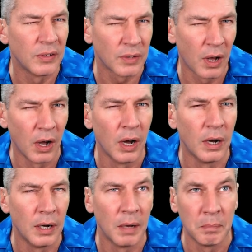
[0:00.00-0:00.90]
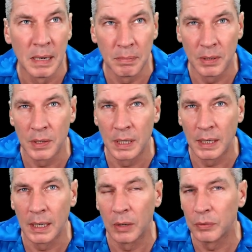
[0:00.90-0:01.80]
to hurt, and people are
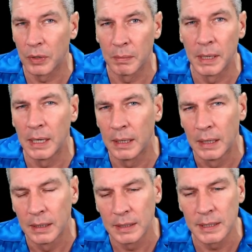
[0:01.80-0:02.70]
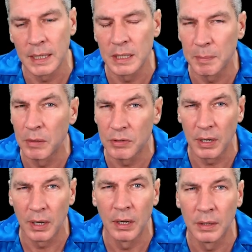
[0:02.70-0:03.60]
thinking, hold on a minute, this ain't supposed to
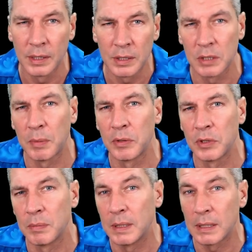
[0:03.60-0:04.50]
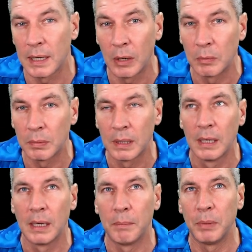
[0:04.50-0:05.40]
hurt, this is supposed to be to help.
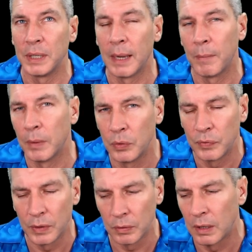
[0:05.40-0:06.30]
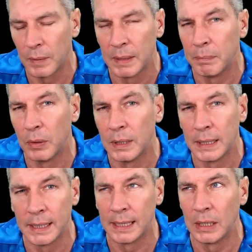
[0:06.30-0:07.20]
But yet we all feel like we're boiling
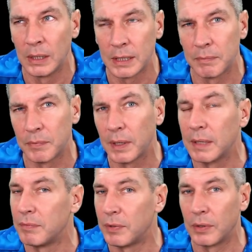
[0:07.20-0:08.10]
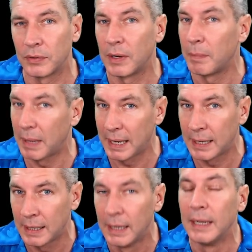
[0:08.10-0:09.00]
here like some fucking frogs in a
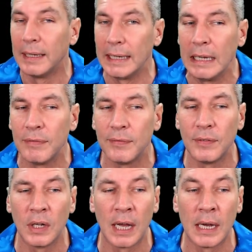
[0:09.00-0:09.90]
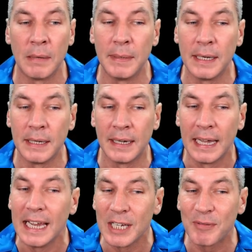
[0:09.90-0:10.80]
pan. If you know what I mean.
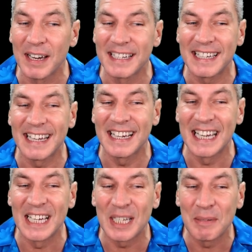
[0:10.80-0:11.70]
He's ranting and it's the